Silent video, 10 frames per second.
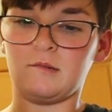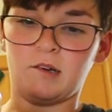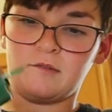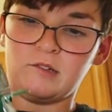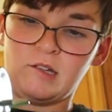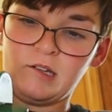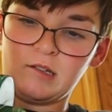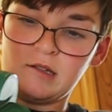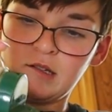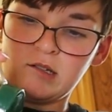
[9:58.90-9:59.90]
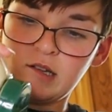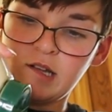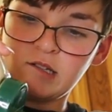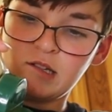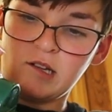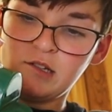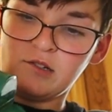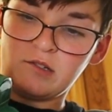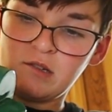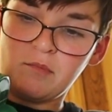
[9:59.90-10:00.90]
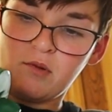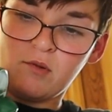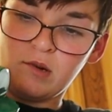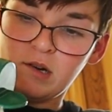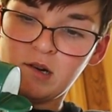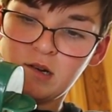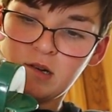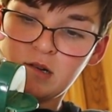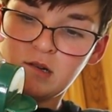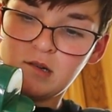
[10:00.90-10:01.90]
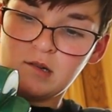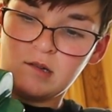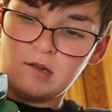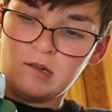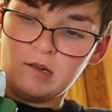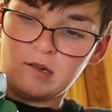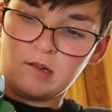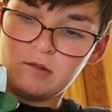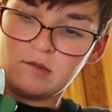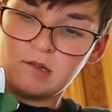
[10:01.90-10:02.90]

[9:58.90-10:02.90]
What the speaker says: I have takes 10 years to pour. There it goes.